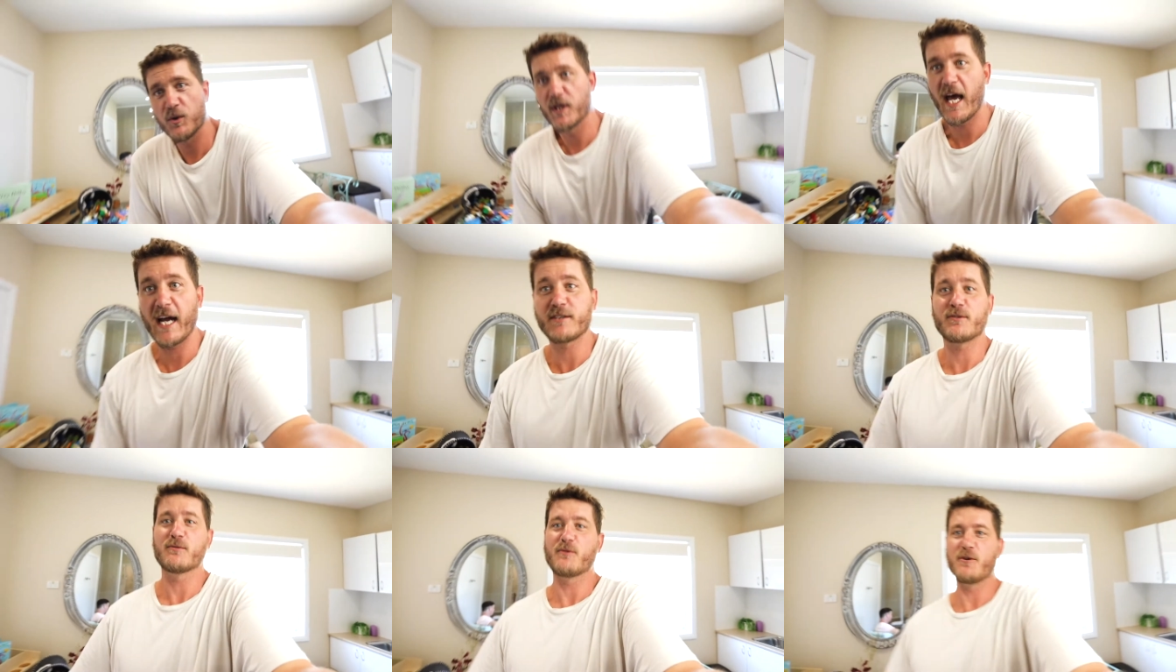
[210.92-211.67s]
all the
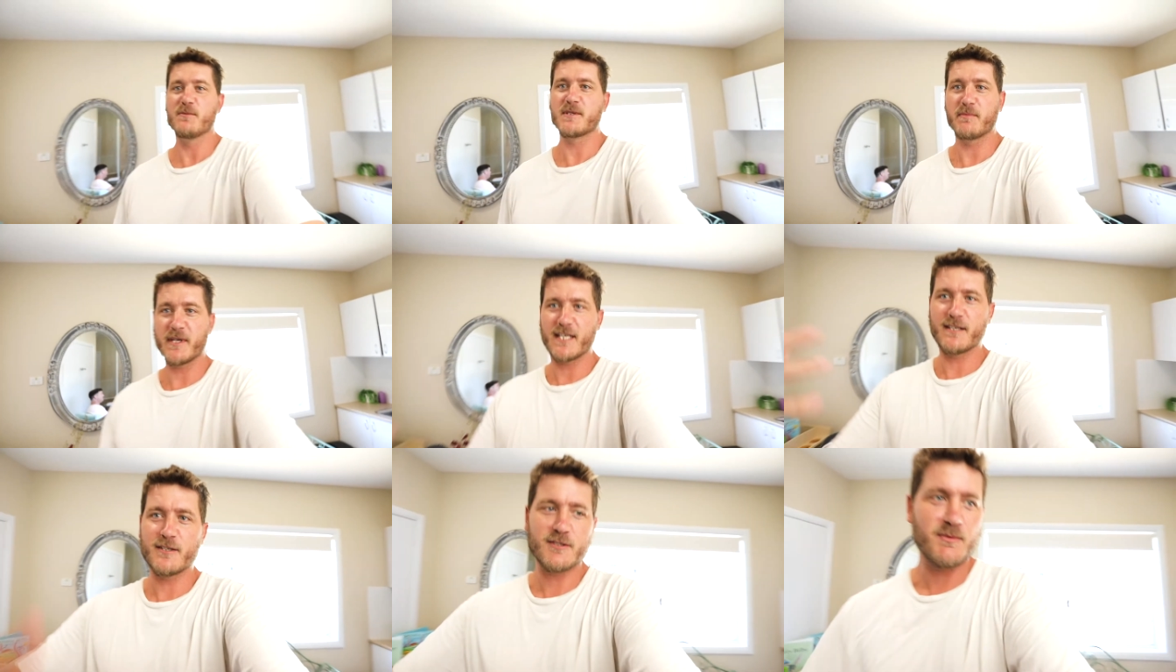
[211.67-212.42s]
actual rooms are
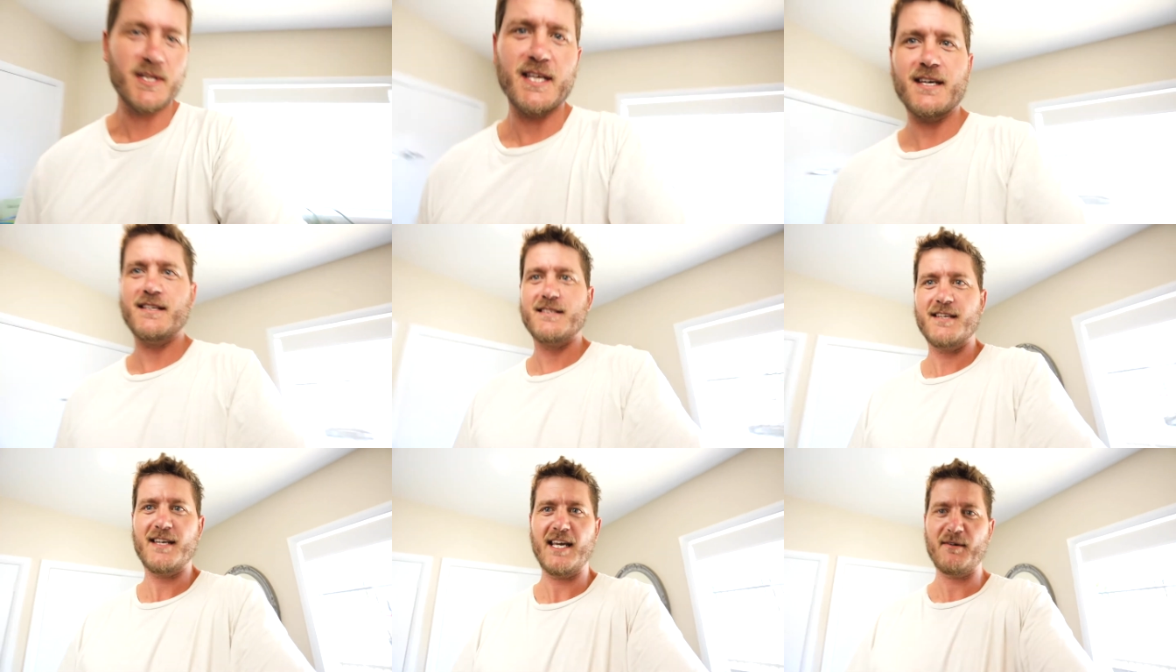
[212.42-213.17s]
being used with
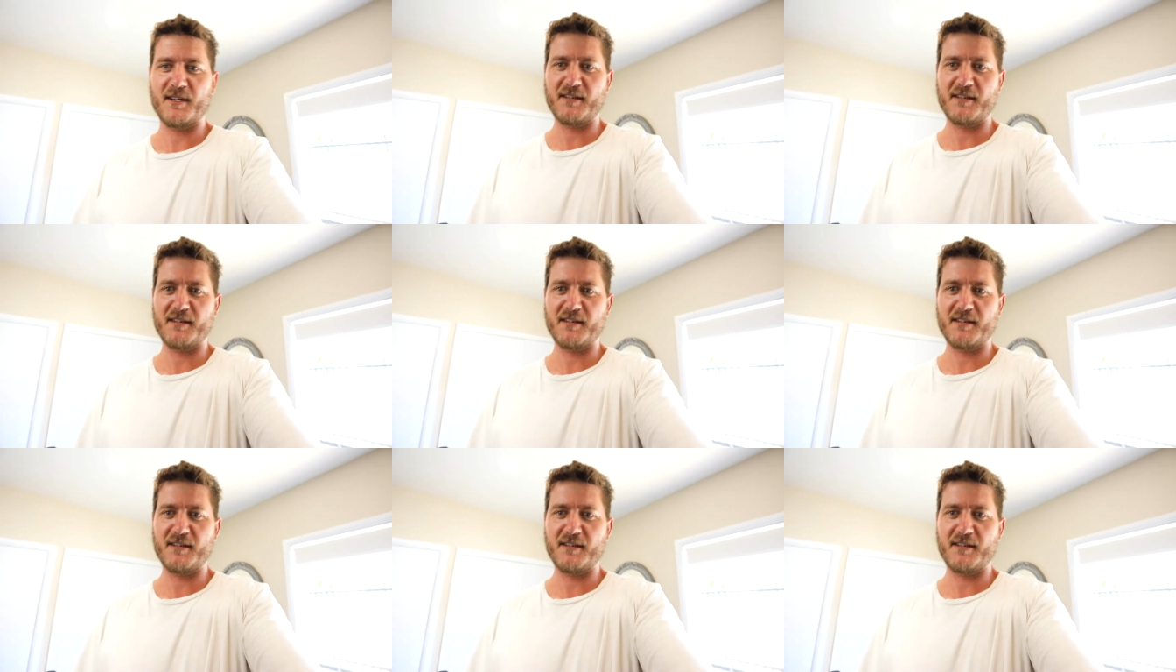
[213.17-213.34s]
kids. How